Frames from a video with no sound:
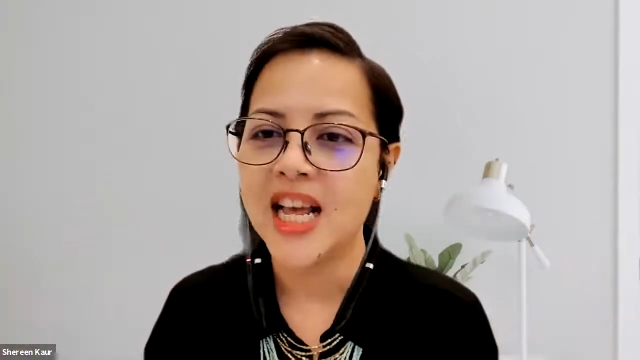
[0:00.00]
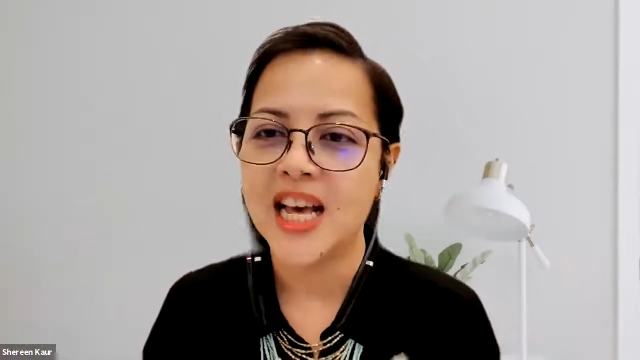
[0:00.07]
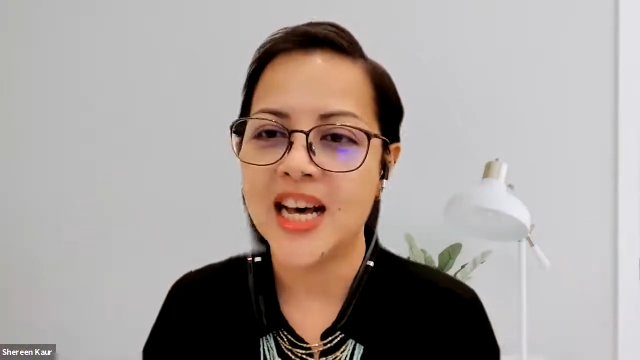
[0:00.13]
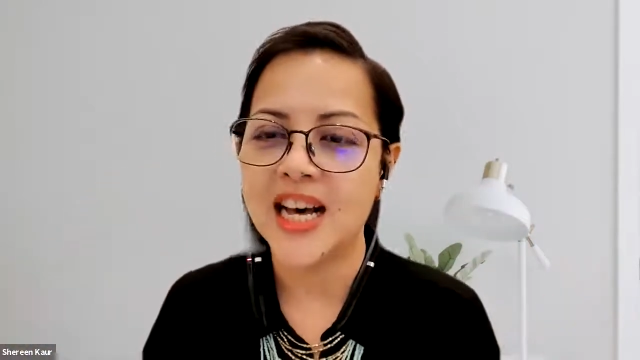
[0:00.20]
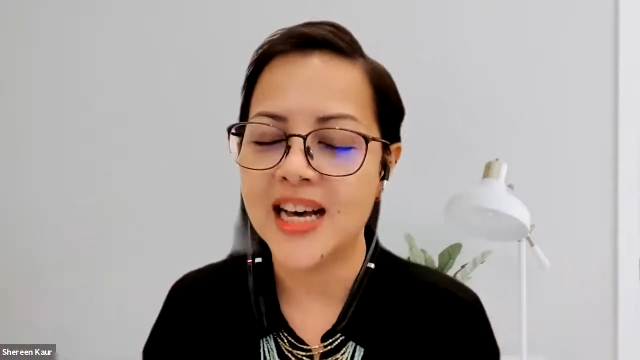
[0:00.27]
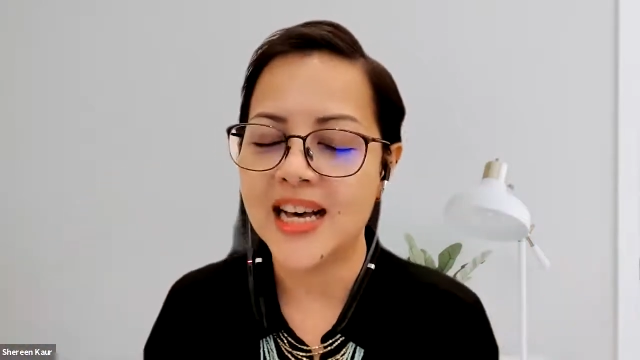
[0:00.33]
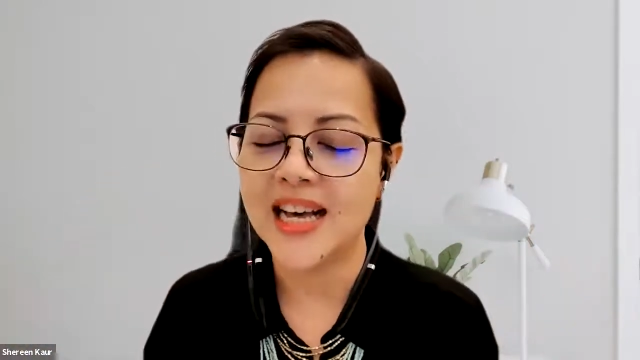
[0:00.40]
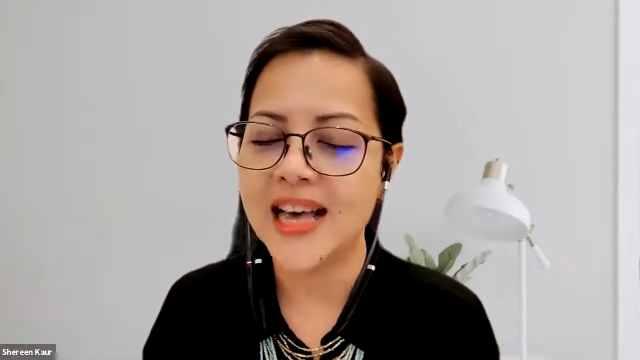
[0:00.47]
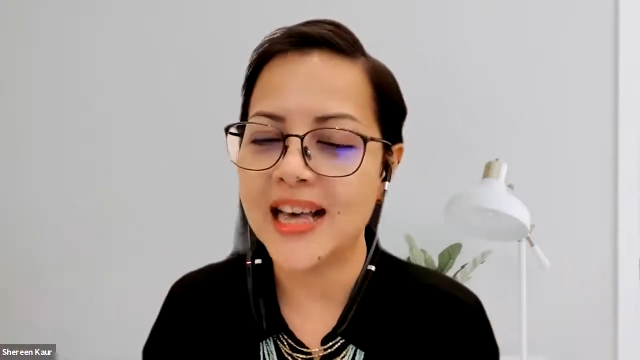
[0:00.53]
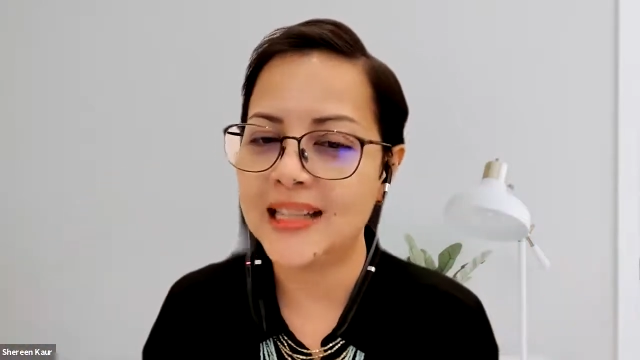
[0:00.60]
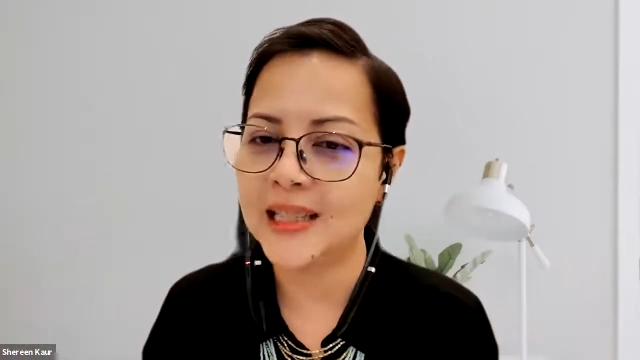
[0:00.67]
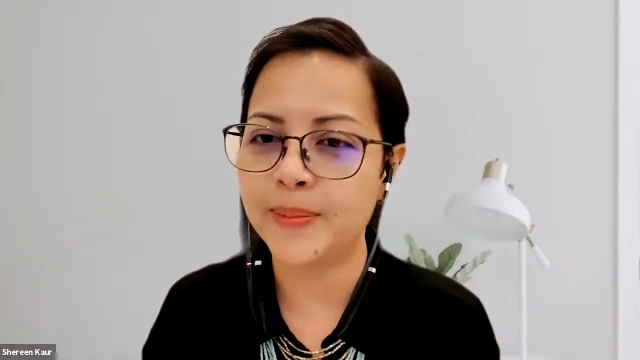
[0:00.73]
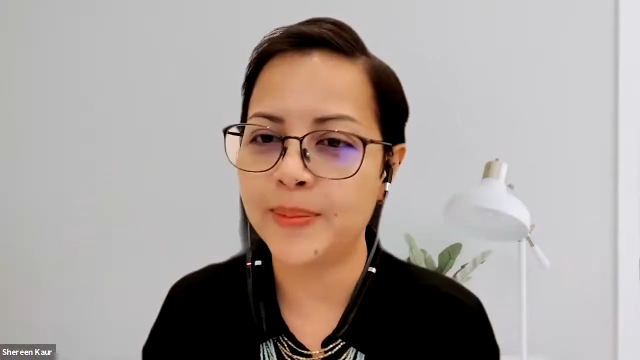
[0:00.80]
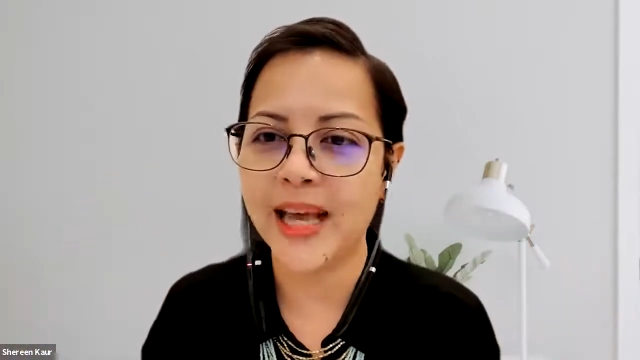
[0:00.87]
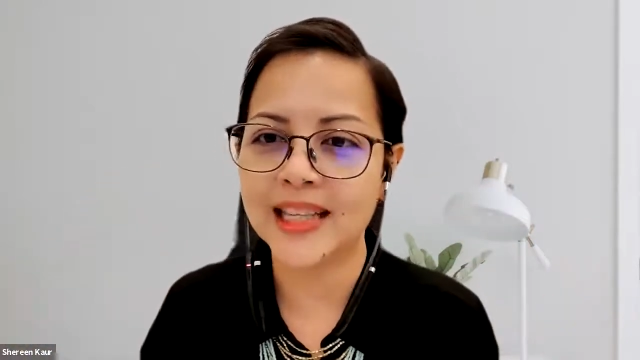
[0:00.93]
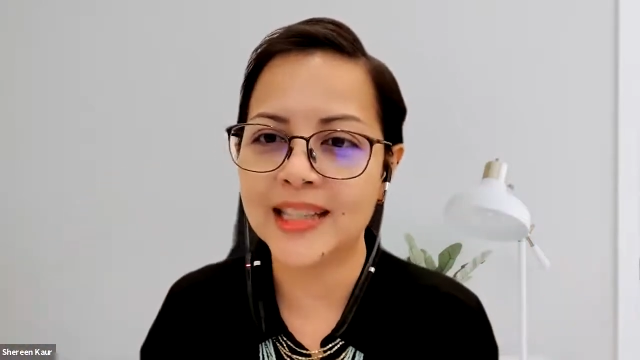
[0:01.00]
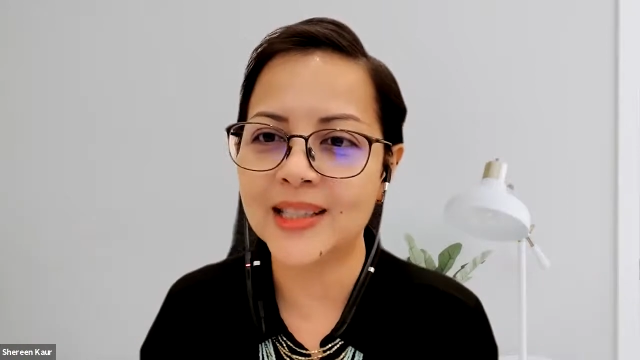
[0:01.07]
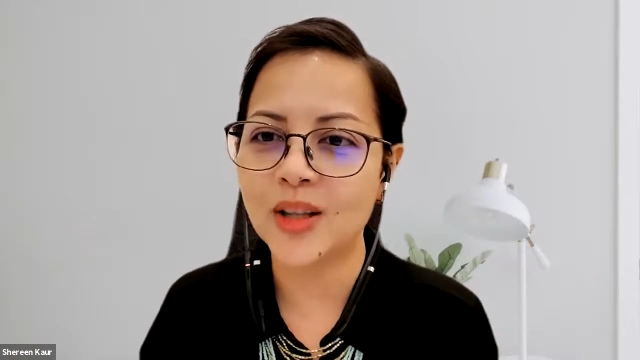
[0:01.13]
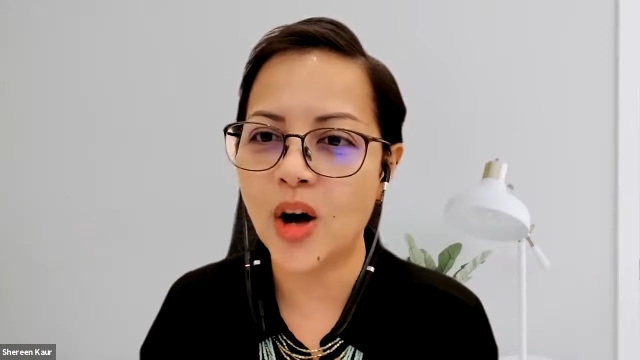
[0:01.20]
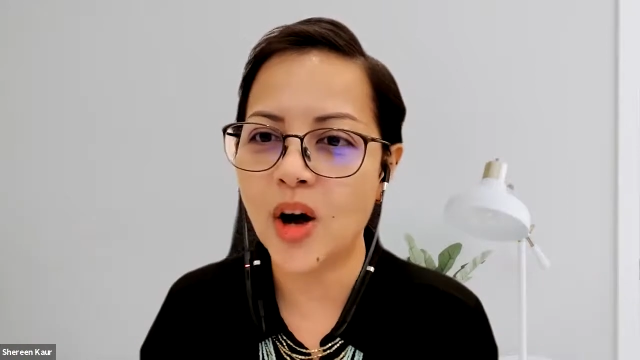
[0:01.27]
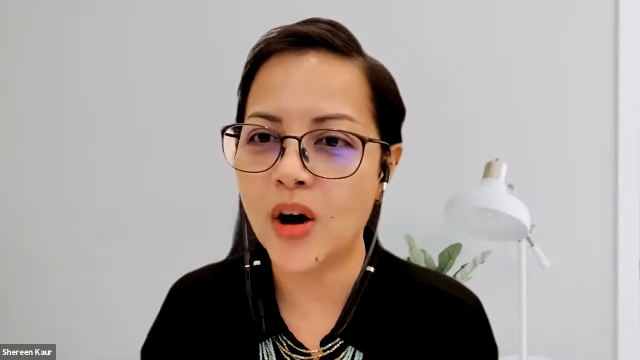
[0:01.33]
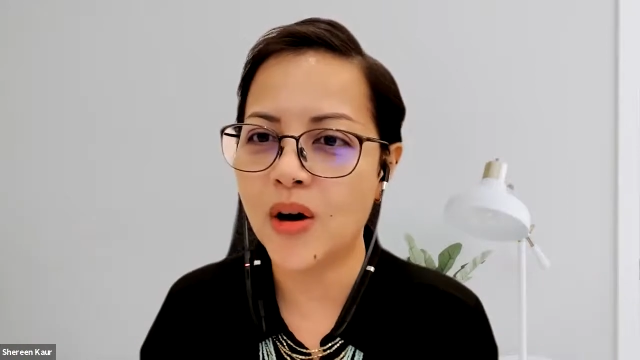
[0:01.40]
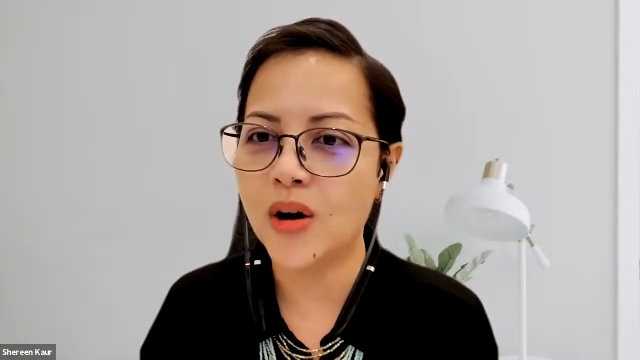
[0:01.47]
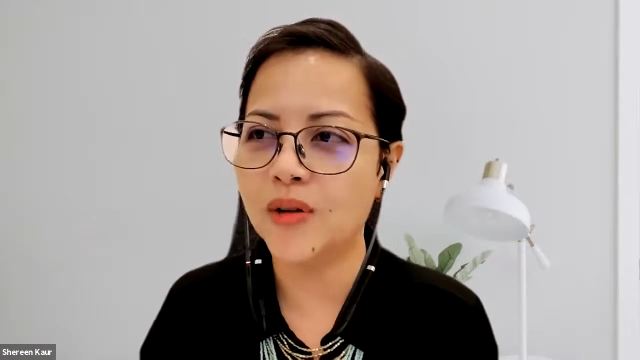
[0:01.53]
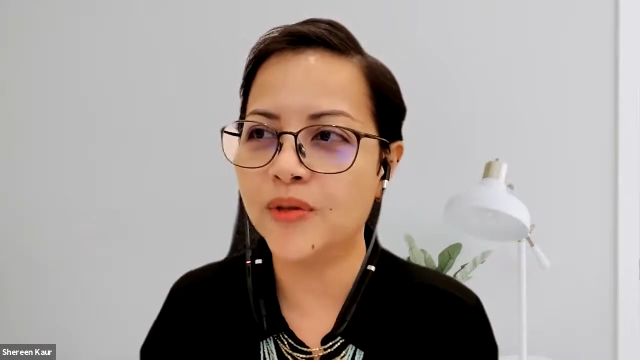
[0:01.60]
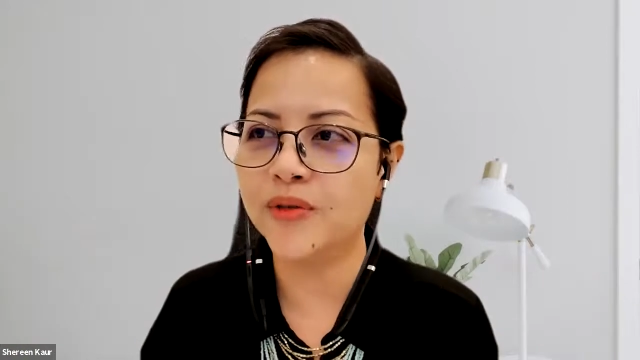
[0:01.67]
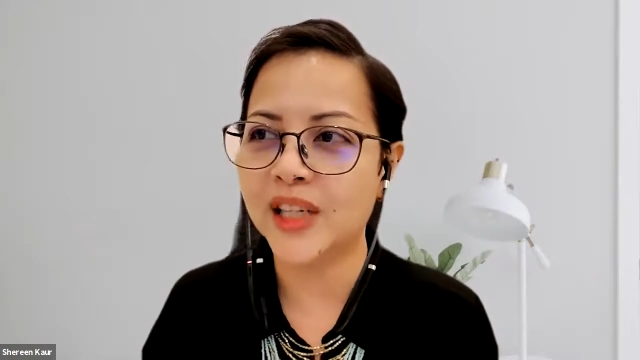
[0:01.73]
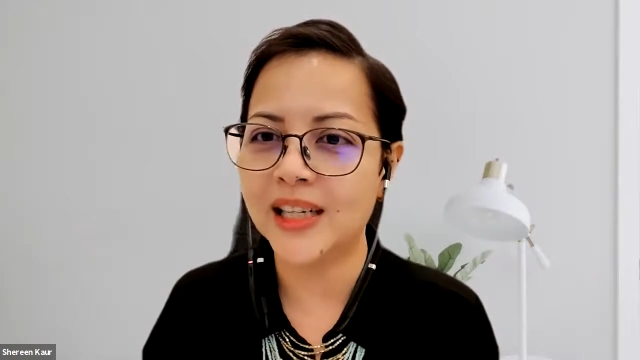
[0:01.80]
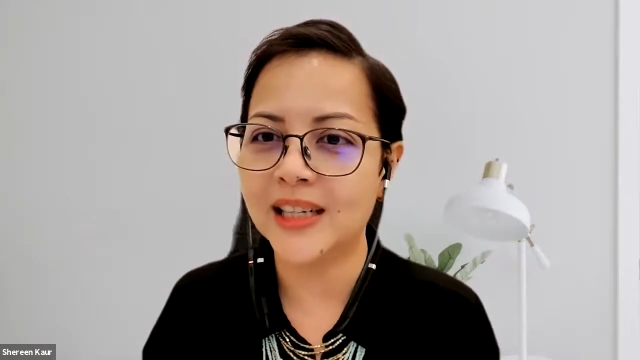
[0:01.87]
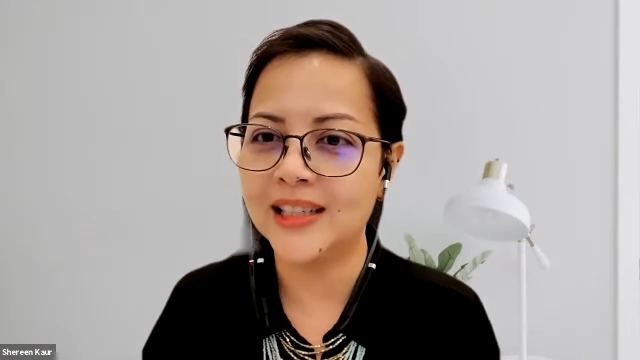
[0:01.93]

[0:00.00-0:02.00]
aspects of